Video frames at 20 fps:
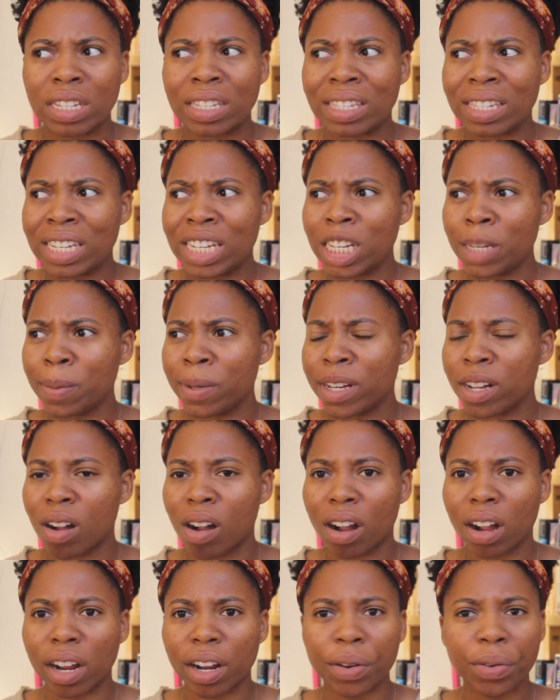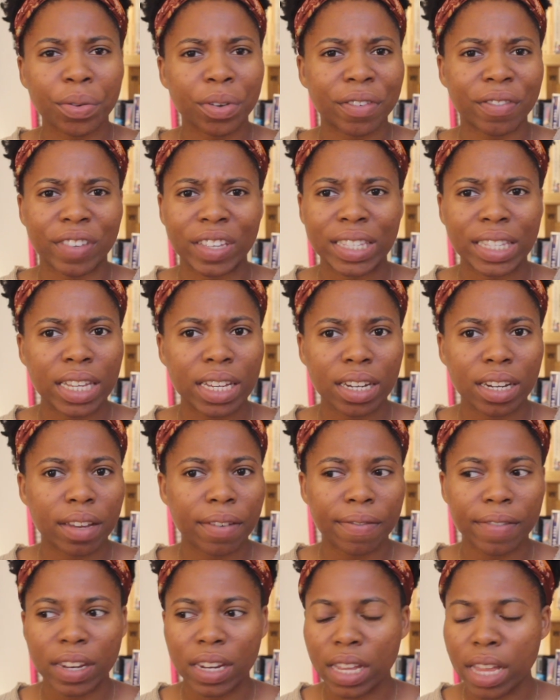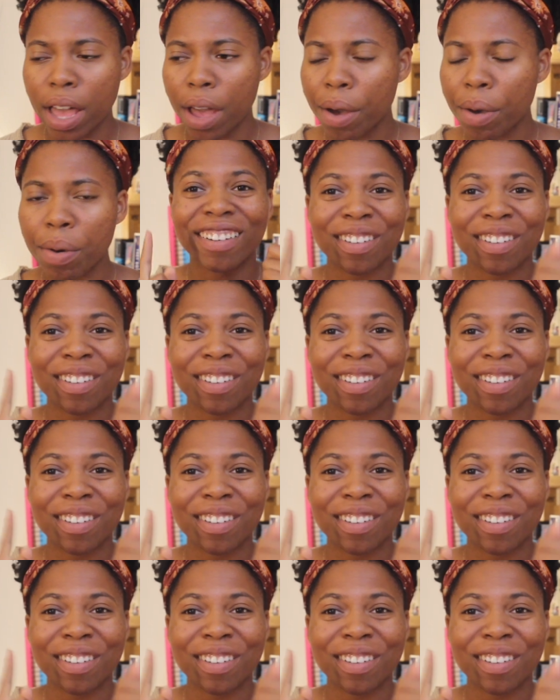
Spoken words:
TBR revisit video.